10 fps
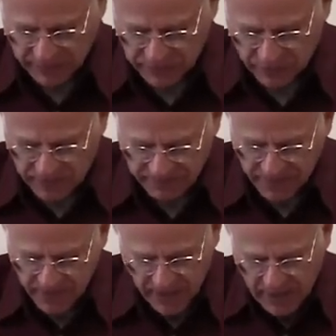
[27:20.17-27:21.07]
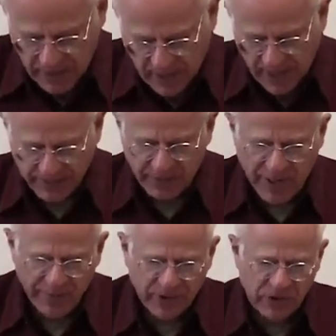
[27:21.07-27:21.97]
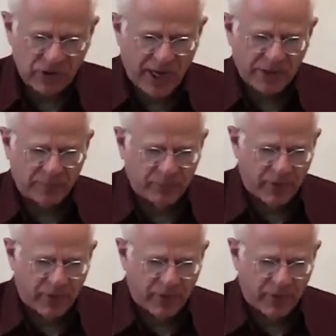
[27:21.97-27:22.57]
industry, and they're able to charge a